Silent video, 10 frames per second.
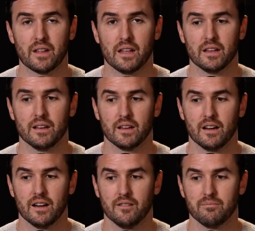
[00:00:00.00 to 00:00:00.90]
And
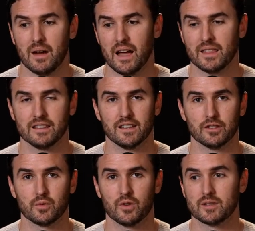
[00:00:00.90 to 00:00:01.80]
uh, I think that
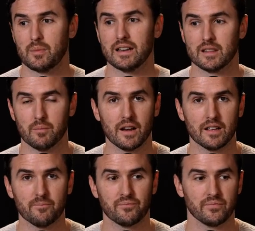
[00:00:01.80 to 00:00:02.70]
it's worth spending the
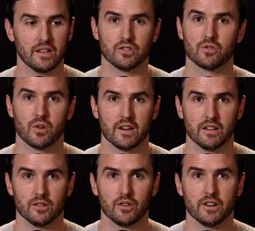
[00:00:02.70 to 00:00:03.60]
money in
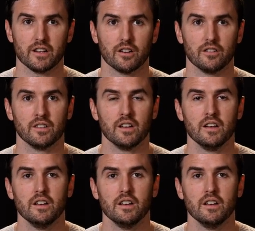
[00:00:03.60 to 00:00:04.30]
shortening your learning curve.